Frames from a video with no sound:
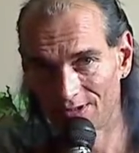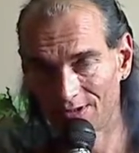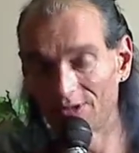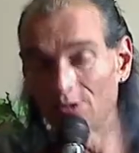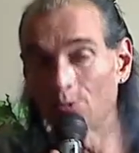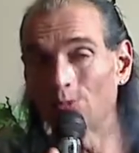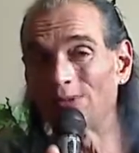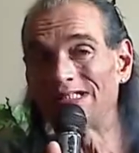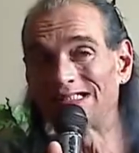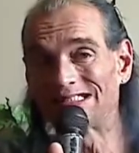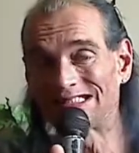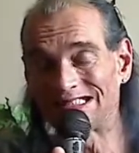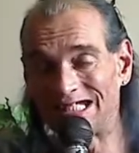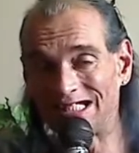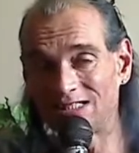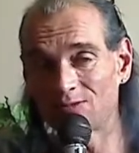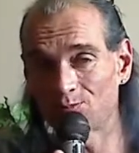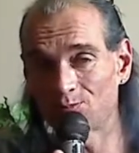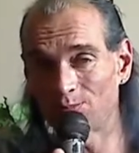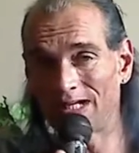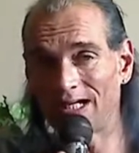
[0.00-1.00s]
that we
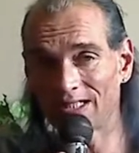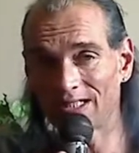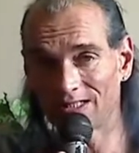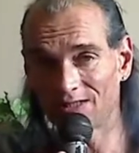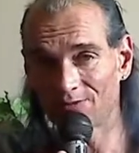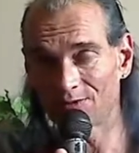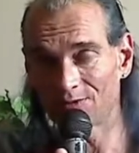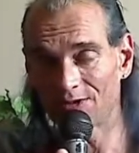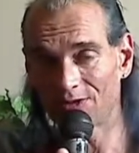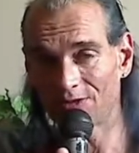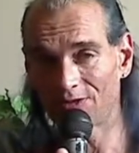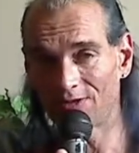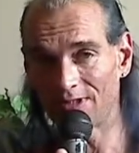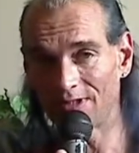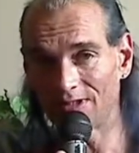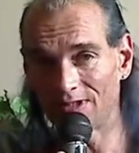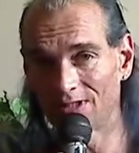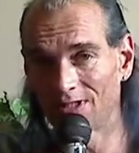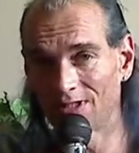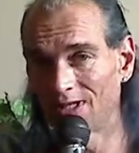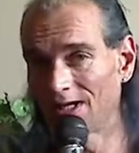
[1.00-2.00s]
take back
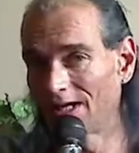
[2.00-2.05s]
everything.